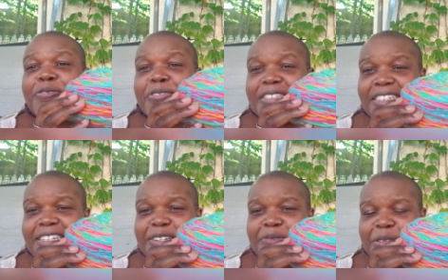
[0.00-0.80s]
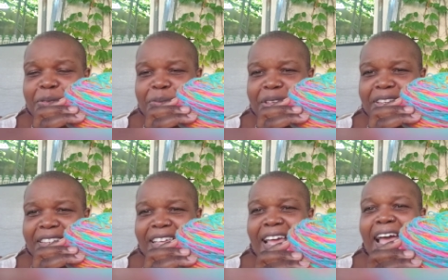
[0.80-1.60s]
visiting with me
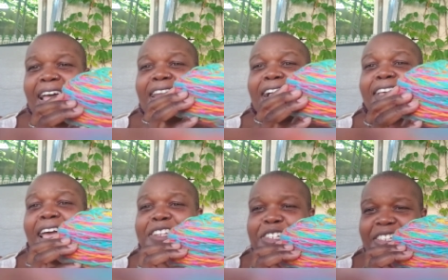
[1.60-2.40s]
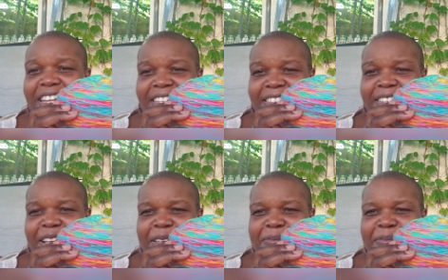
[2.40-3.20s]
and I'll catch you next
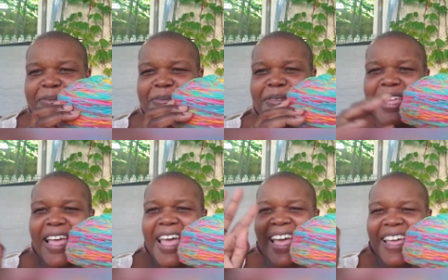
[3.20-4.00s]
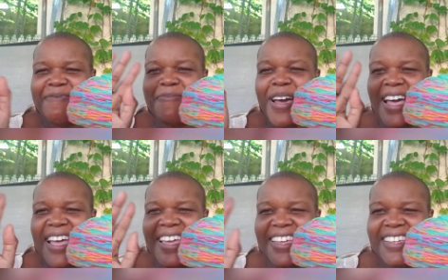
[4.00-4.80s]
time.
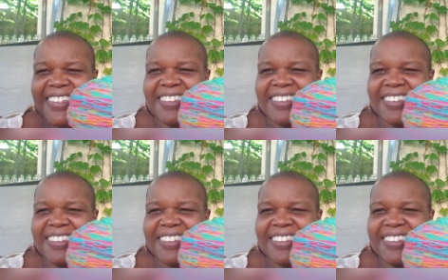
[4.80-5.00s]
Bye.